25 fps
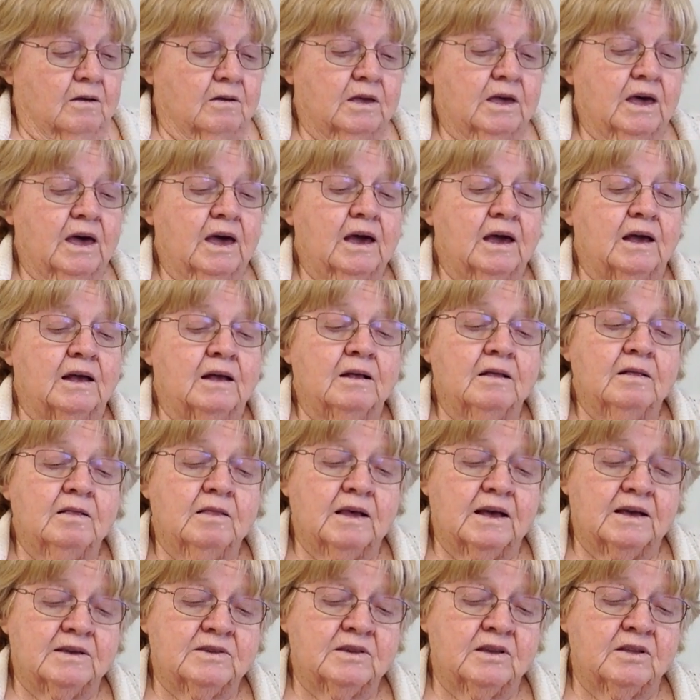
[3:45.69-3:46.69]
Okay,
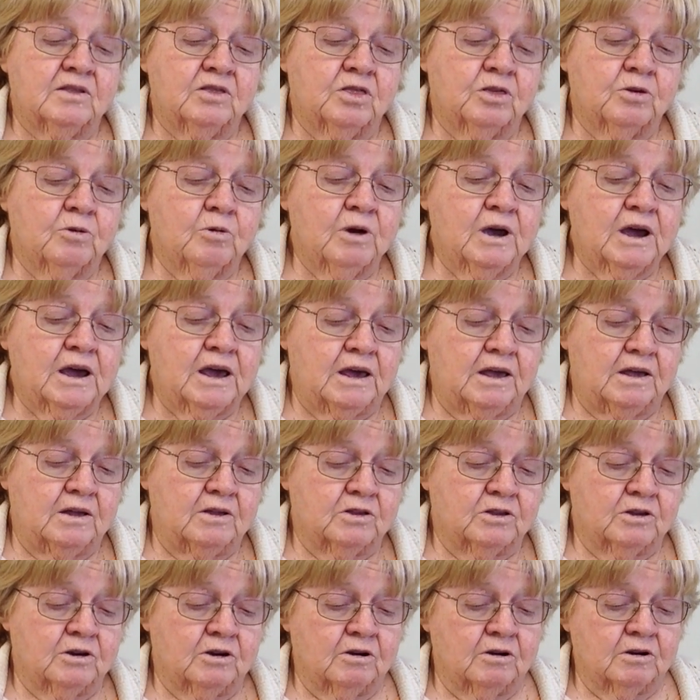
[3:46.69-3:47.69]
lesson 3.
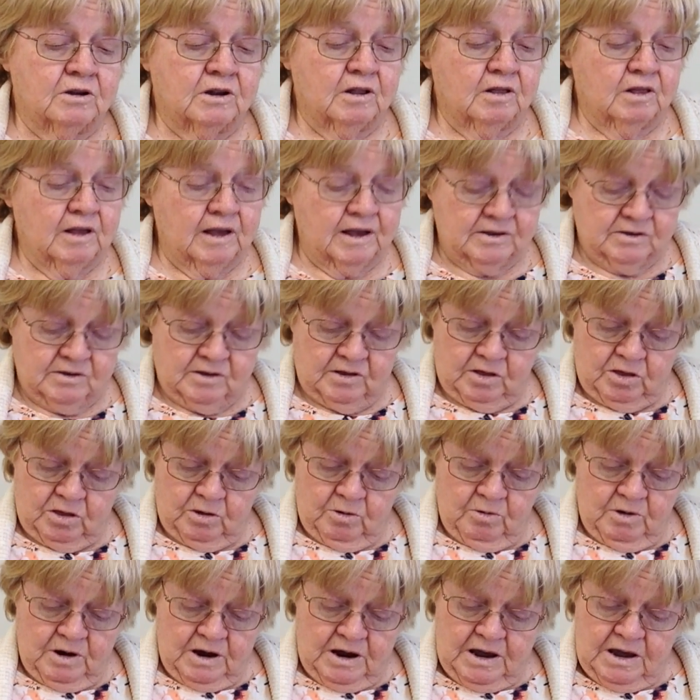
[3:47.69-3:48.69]
Turn to lesson
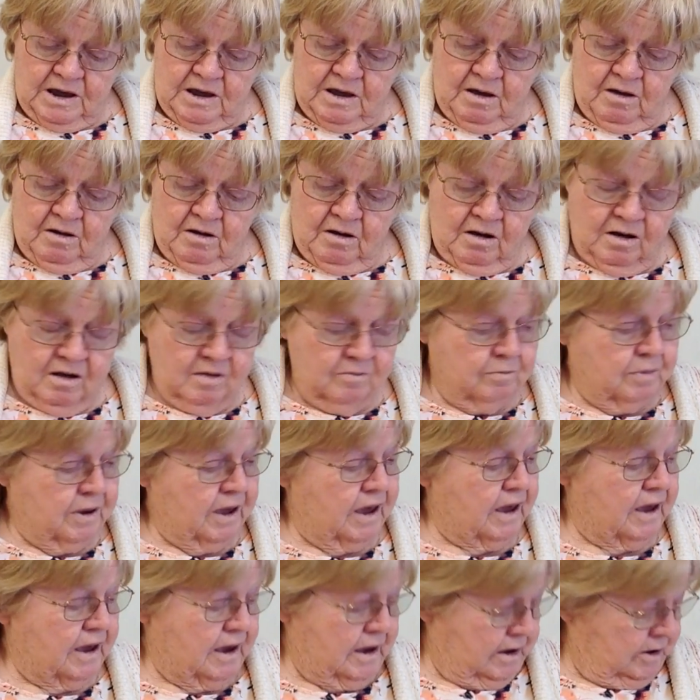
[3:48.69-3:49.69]
3 on
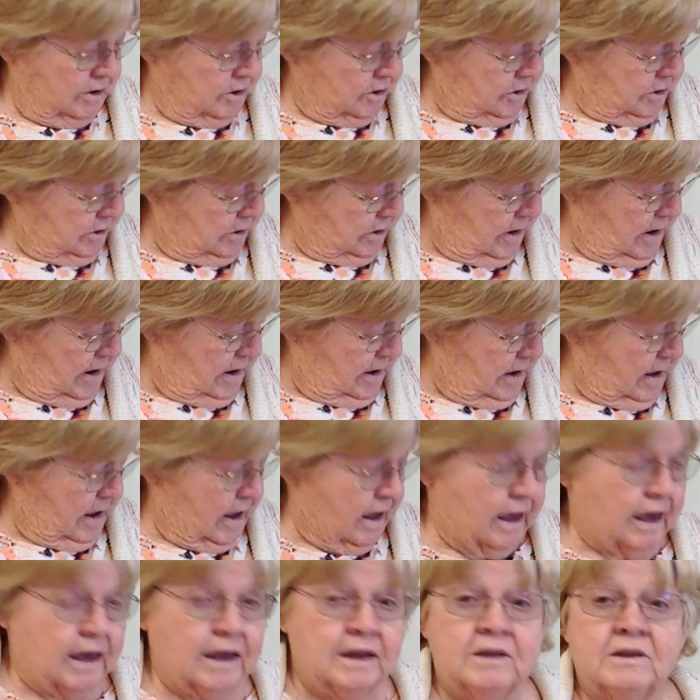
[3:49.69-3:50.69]
page
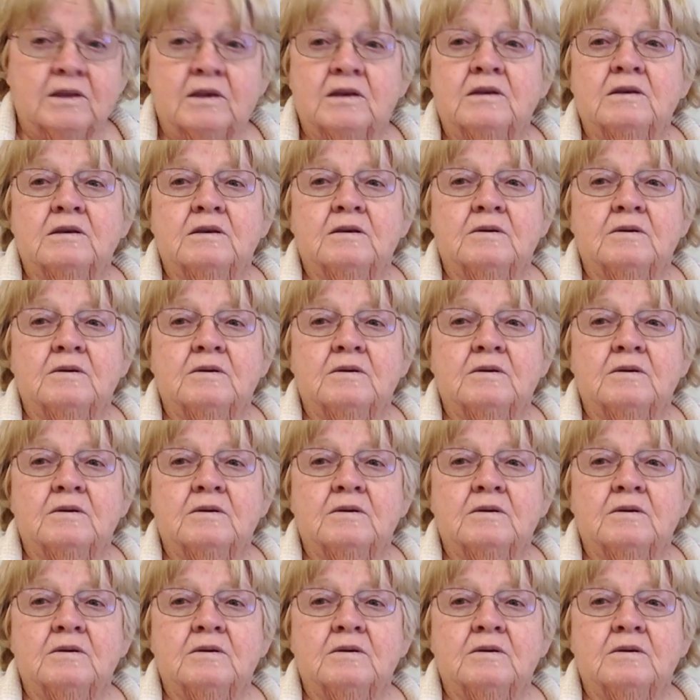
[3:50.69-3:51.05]
8.